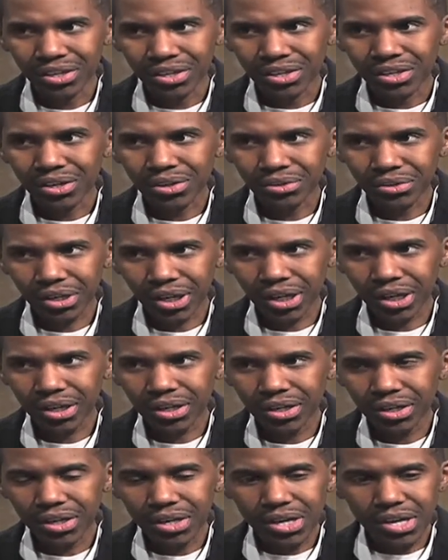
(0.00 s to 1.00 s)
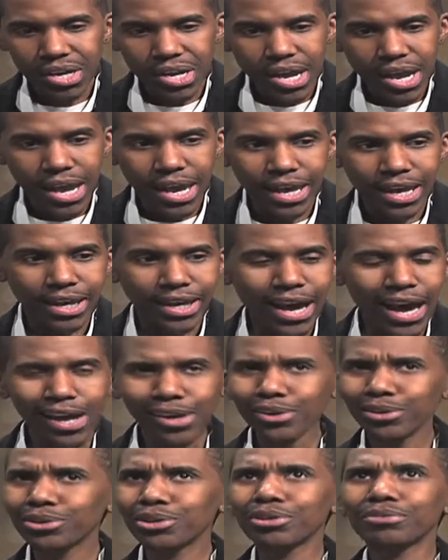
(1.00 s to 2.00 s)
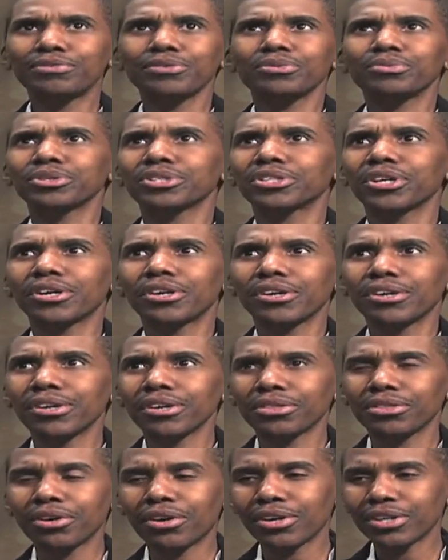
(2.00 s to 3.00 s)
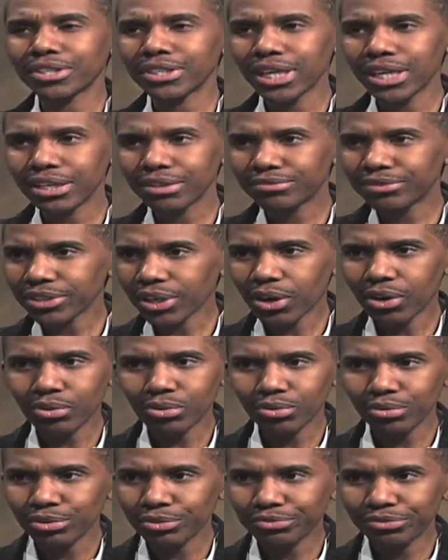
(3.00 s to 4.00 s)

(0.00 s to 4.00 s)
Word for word: There okay. Sure. And I don't know if it was her authoritative tone,